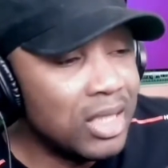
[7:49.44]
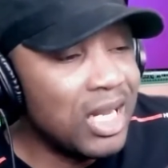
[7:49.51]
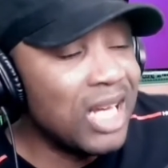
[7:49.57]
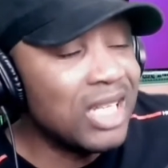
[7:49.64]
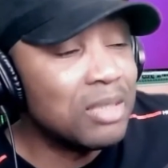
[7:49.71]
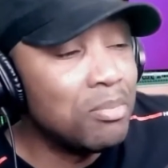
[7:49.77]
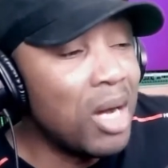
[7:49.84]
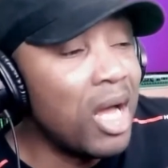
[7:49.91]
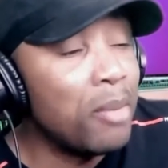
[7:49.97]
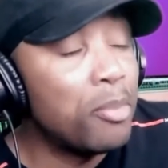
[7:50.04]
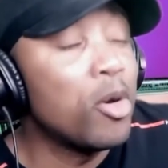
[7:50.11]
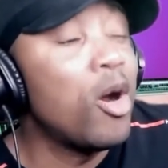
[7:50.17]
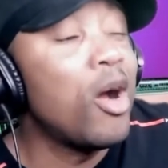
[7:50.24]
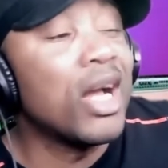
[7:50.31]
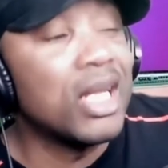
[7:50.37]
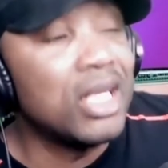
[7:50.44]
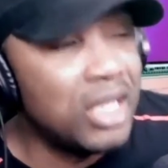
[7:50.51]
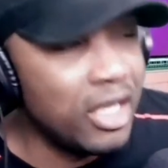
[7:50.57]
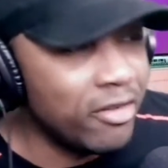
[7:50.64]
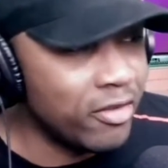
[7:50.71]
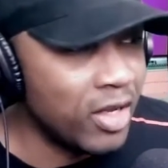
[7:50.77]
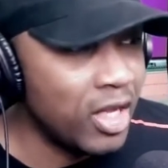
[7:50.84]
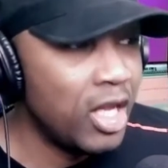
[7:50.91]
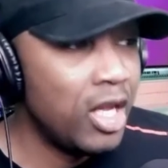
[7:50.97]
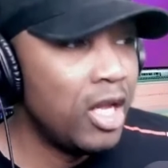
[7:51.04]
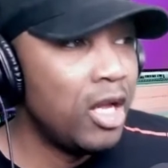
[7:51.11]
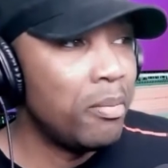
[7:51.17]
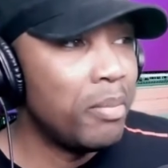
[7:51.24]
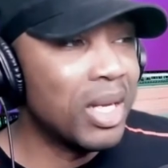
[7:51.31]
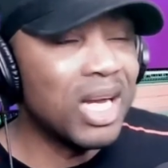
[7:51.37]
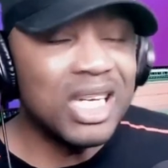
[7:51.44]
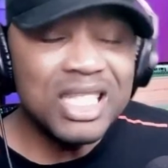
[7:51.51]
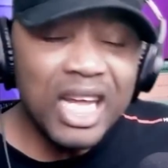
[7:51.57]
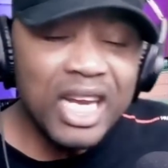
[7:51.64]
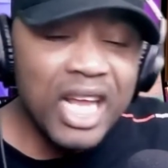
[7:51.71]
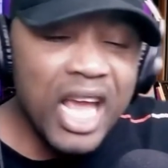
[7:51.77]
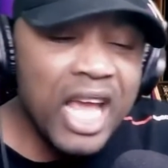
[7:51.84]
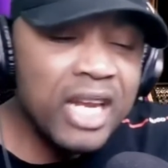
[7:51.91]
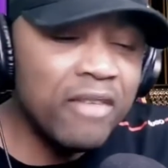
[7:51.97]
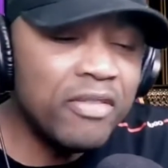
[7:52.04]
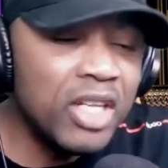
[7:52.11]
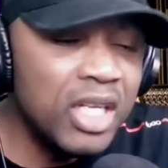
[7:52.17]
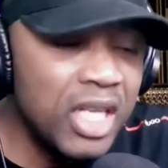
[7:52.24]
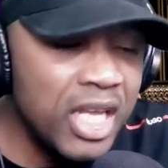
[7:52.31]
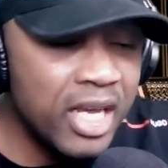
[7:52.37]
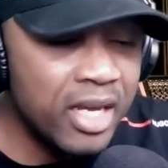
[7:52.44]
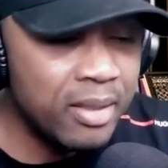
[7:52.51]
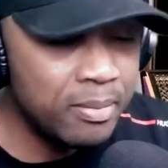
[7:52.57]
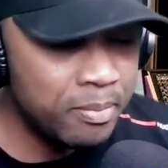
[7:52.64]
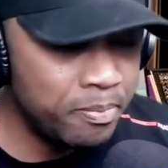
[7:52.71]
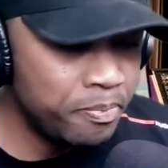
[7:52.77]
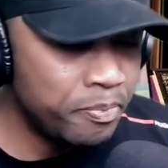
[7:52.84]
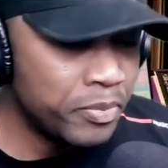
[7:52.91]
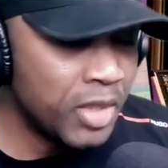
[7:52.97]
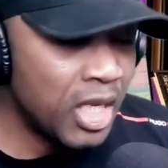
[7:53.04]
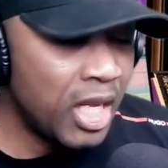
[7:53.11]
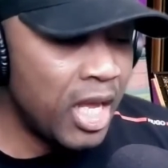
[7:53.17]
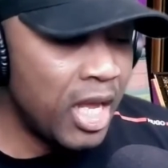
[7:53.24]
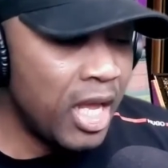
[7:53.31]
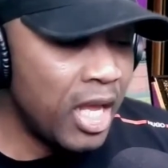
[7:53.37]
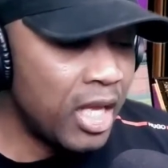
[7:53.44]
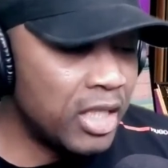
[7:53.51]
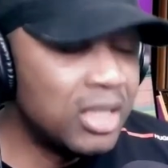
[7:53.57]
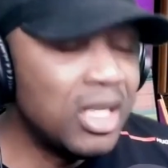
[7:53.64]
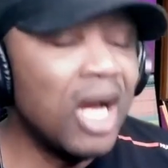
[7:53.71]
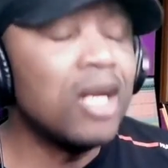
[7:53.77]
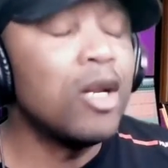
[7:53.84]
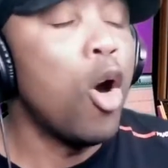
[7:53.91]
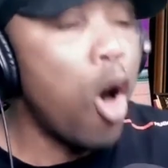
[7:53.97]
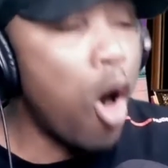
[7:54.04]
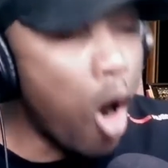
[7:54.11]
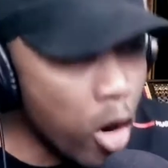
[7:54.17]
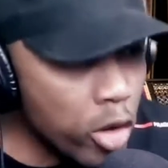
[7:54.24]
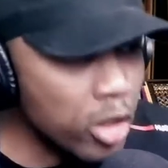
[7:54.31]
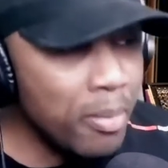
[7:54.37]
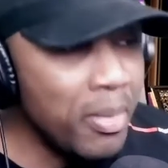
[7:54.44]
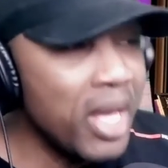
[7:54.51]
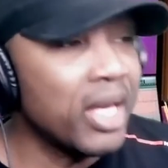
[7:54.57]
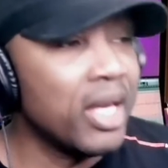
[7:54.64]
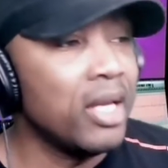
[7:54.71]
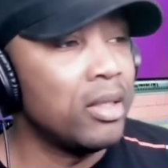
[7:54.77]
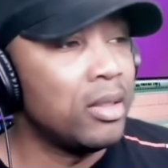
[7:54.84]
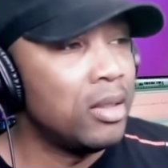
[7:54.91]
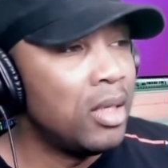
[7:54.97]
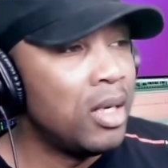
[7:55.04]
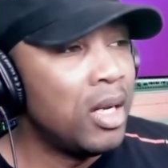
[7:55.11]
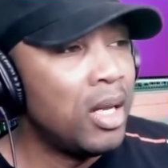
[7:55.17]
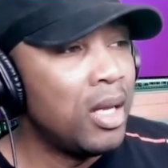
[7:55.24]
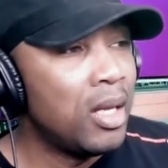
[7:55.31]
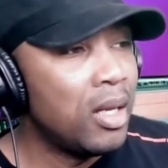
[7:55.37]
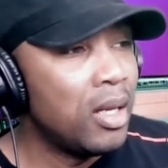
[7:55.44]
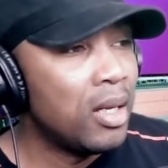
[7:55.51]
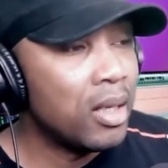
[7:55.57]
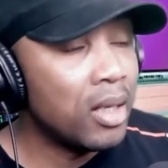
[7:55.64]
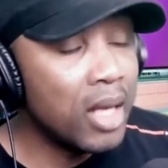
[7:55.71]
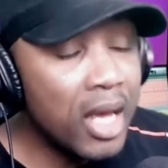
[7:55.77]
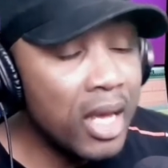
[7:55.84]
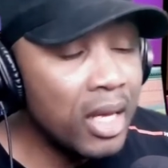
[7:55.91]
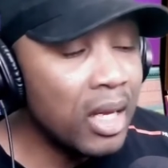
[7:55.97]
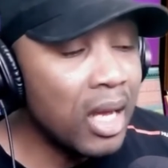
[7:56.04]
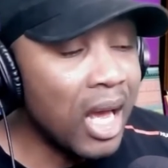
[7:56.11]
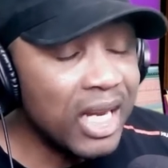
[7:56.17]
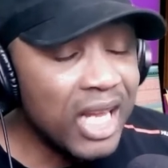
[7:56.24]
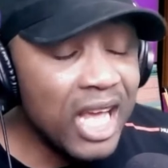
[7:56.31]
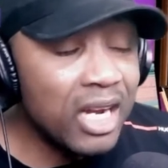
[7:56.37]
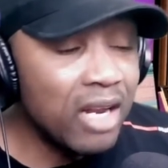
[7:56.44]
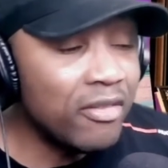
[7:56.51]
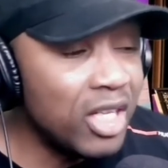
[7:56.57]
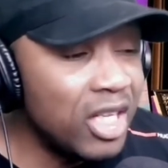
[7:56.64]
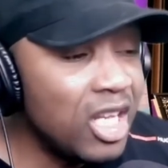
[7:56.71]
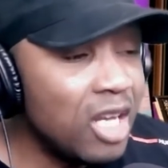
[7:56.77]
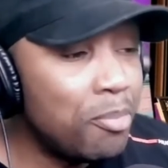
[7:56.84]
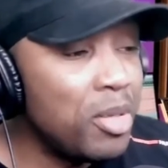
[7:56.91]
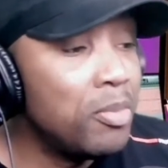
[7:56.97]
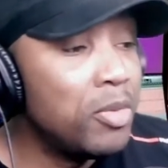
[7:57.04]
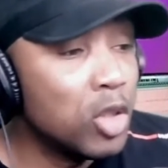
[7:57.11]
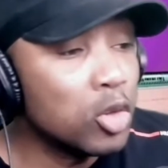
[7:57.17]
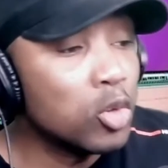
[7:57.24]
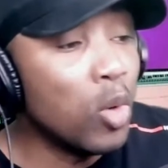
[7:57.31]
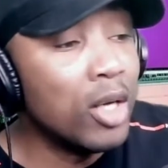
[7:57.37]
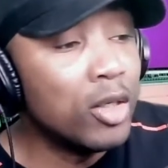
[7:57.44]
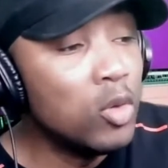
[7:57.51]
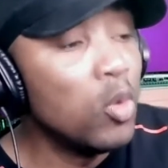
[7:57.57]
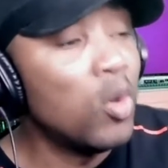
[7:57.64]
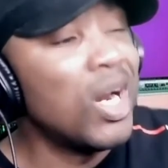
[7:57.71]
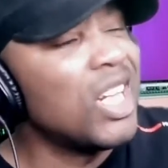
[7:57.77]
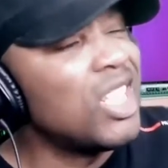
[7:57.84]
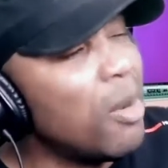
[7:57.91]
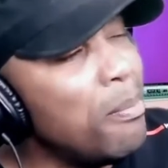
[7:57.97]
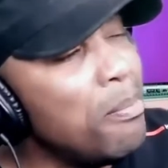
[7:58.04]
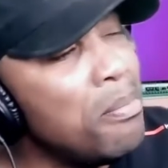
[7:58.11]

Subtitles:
That's my prerogative. Because at the end of the day, it's not how you make it. Yeah? At the end of the day, people just want to know that.